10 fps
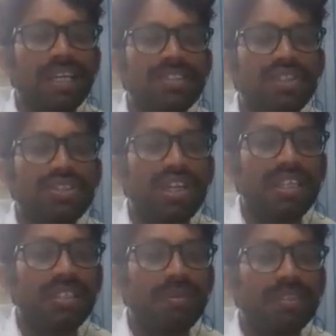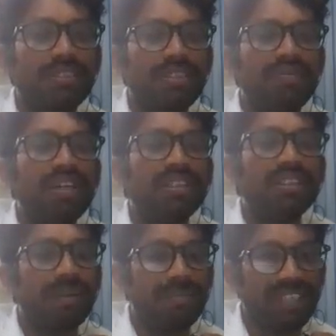structure and the basis of
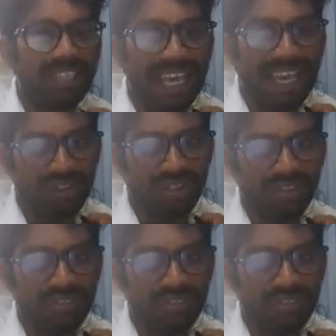therapeutic action.